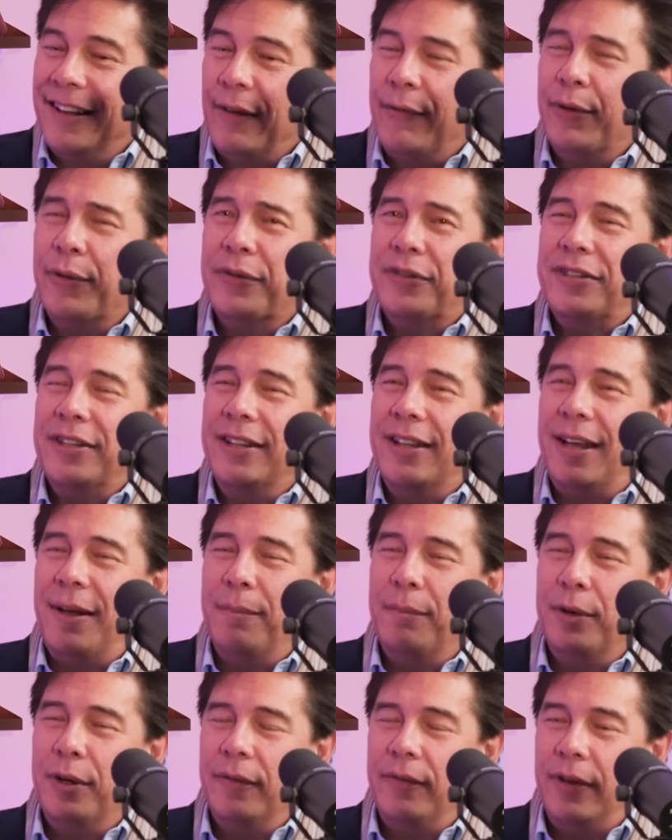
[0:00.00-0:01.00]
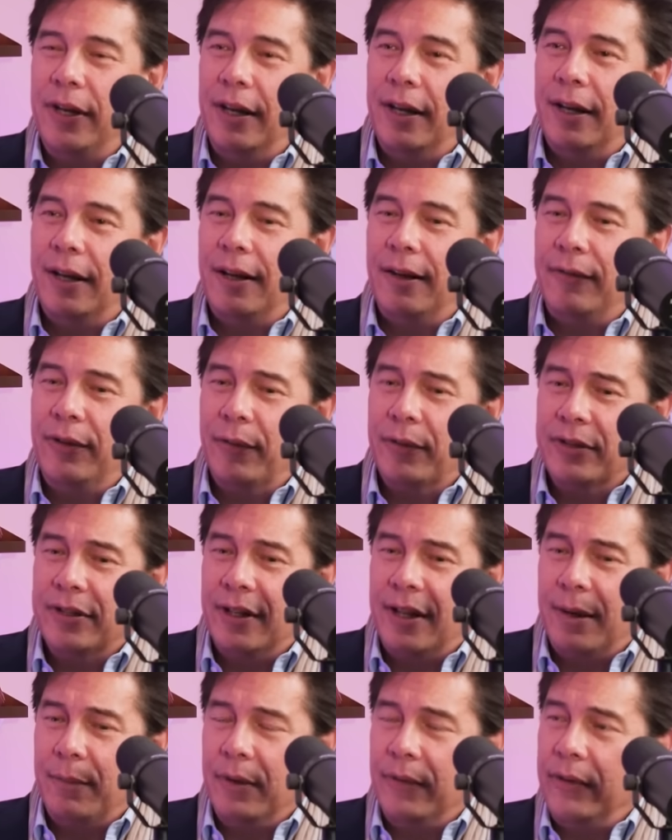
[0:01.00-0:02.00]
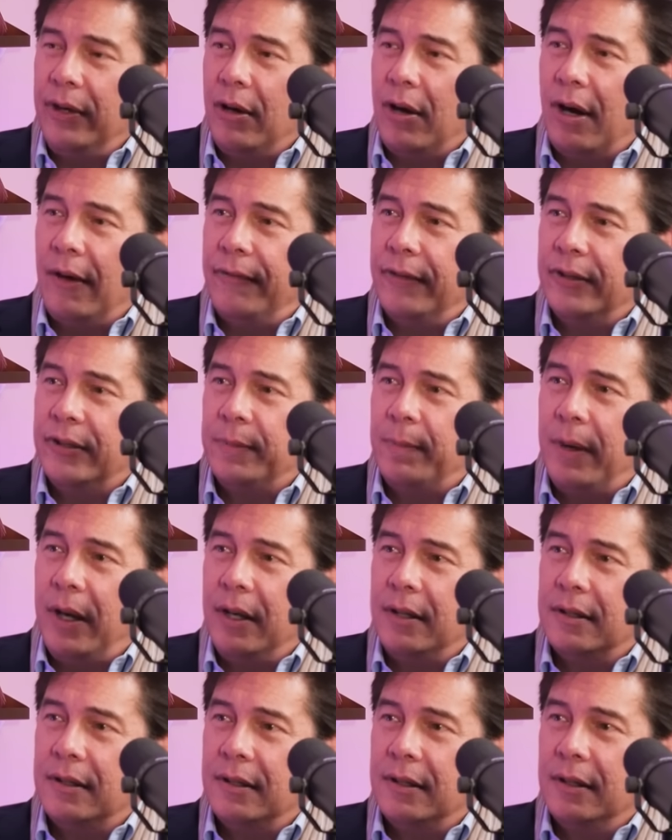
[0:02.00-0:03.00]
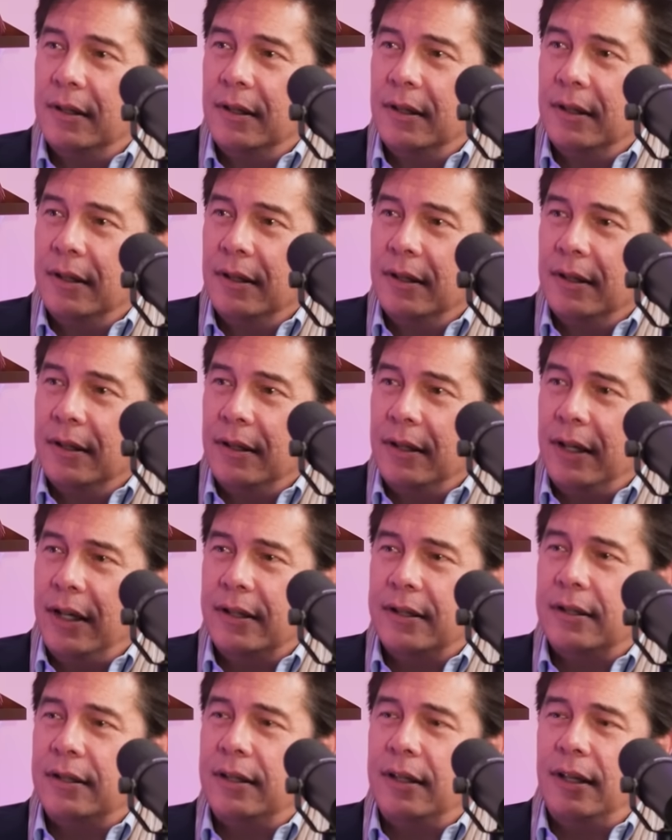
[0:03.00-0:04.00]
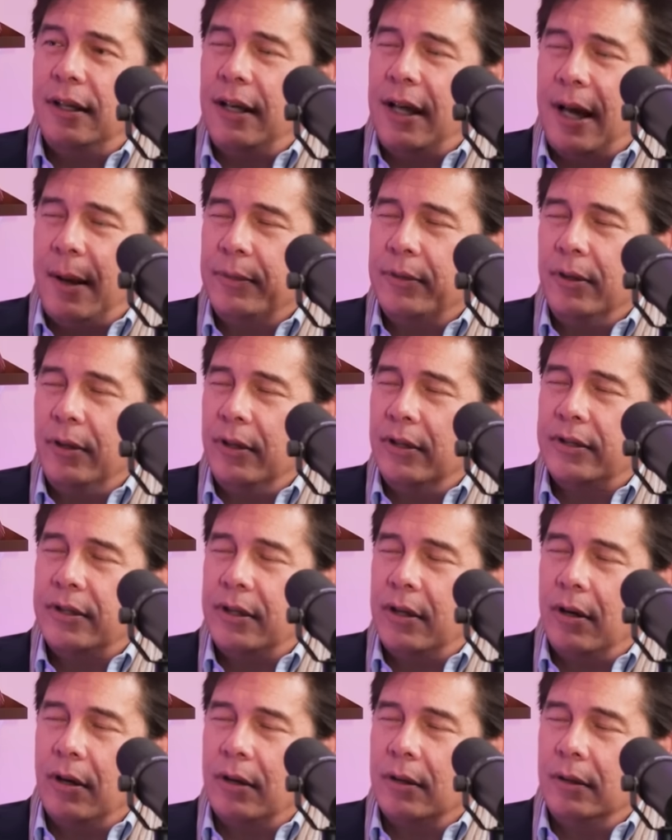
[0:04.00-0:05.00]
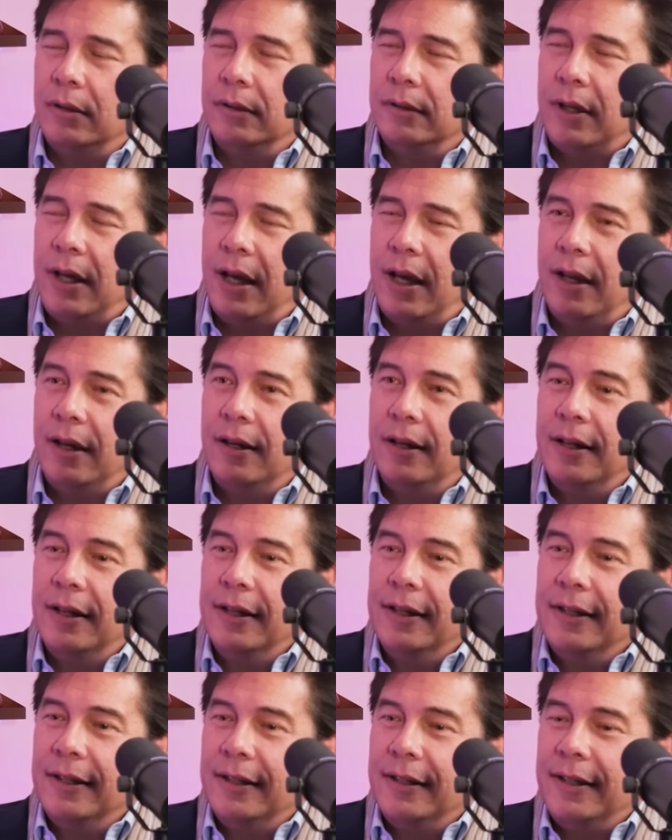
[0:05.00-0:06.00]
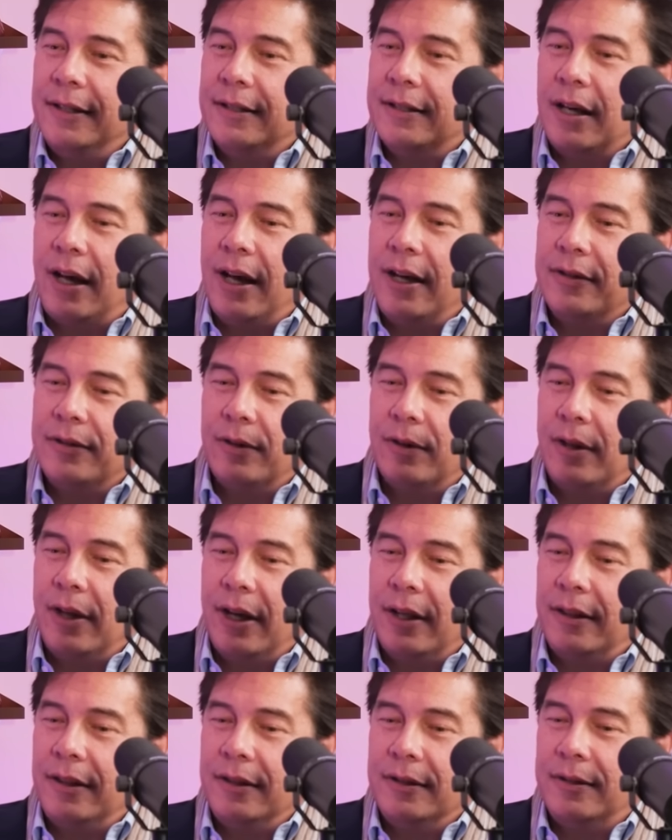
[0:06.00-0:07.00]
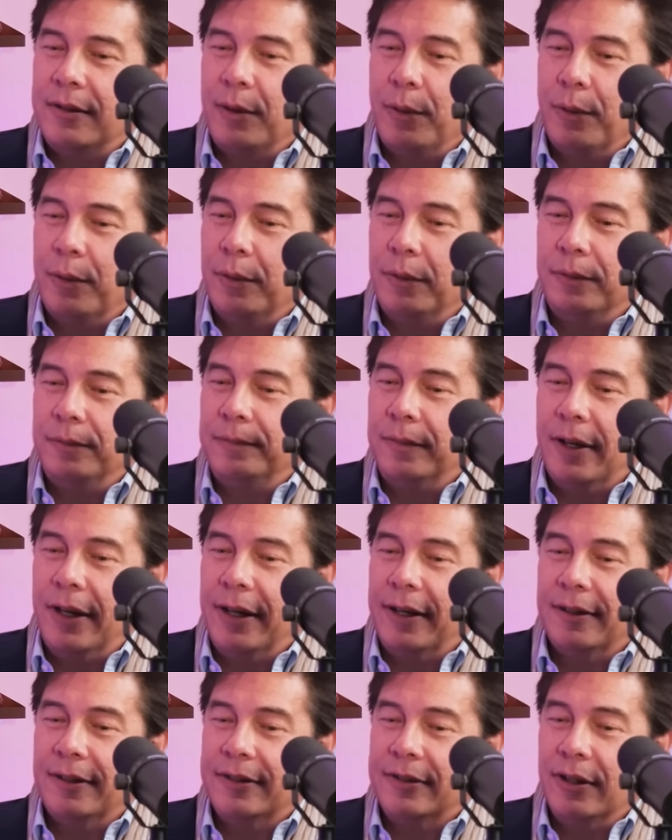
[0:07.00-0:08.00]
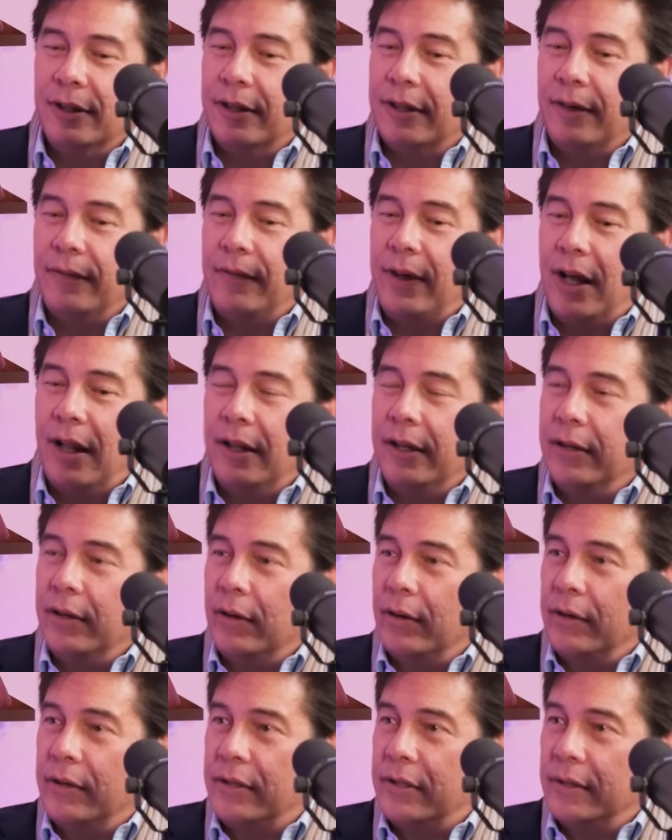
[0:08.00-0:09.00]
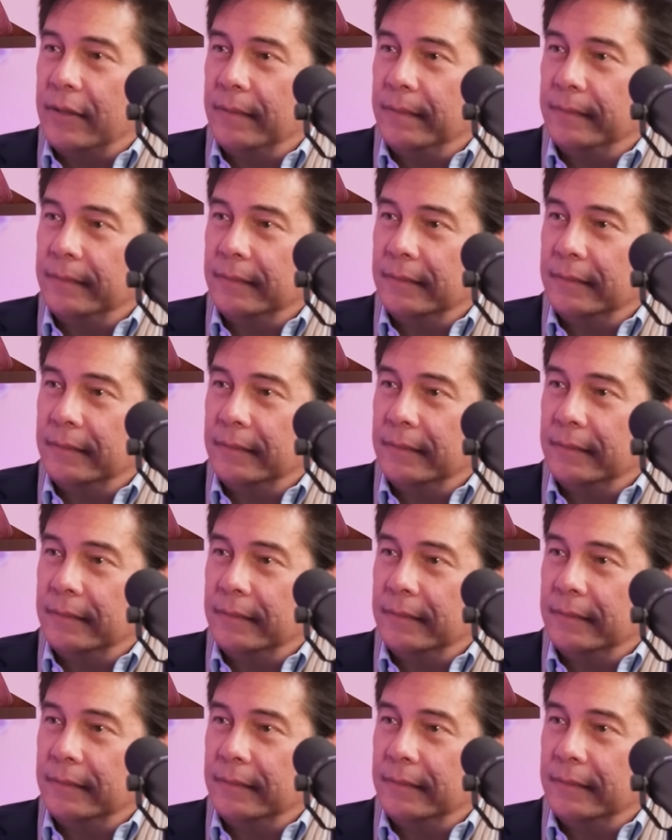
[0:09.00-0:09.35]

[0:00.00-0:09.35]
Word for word: Have you ever seen that movie Office Space? It's absolutely hysterical. And these guys are like these total like Silicon Valley nerds.